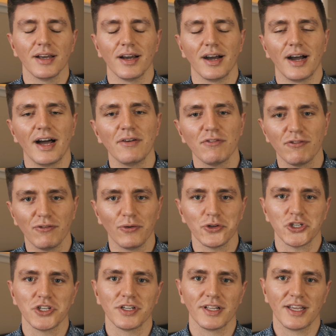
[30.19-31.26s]

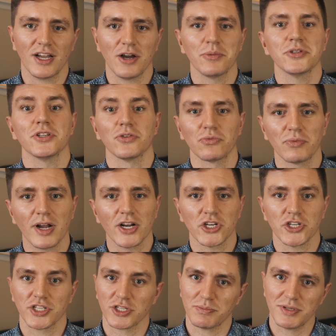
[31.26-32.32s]
Unfortunately, I was in a rush this